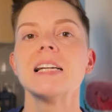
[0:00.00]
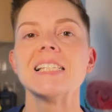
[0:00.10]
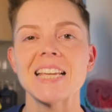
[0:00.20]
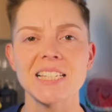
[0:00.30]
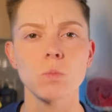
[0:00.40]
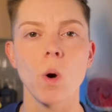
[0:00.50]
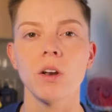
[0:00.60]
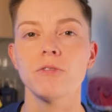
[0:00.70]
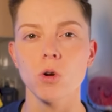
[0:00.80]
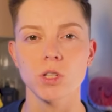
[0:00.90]
Season 1
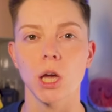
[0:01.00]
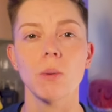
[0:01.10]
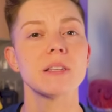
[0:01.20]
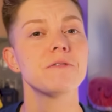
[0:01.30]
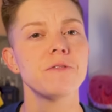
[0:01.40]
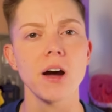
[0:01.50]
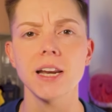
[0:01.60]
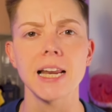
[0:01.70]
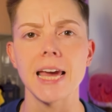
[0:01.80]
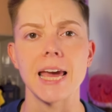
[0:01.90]
of Doctor Who is
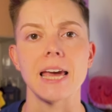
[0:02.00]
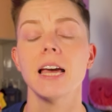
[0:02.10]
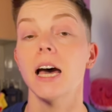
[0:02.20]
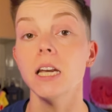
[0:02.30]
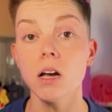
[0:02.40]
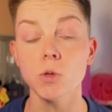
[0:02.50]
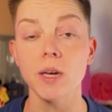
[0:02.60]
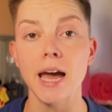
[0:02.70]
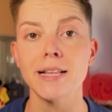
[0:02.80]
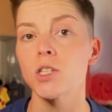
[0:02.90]
finally here, and last
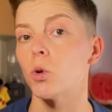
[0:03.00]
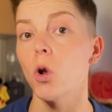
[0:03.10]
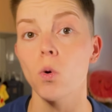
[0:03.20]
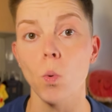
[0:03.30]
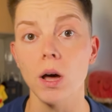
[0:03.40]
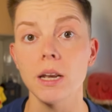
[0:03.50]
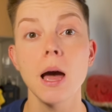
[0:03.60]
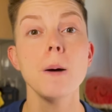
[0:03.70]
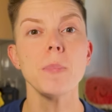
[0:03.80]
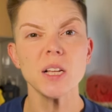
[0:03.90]
weekend saw not one,
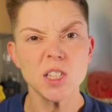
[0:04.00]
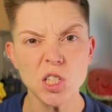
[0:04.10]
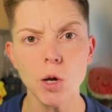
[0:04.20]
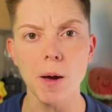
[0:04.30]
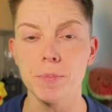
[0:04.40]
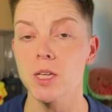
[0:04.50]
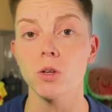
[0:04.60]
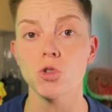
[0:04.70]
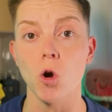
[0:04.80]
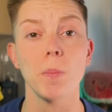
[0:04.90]
but two
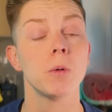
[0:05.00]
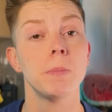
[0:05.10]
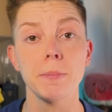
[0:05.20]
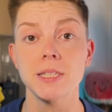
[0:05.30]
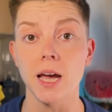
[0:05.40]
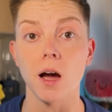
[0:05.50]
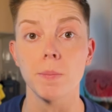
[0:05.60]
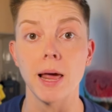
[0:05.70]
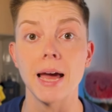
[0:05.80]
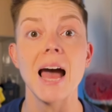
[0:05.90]
episodes drop on BBC
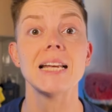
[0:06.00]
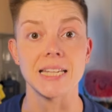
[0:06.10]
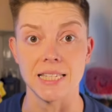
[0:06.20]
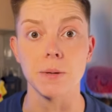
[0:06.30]
iPlayer and Disney+.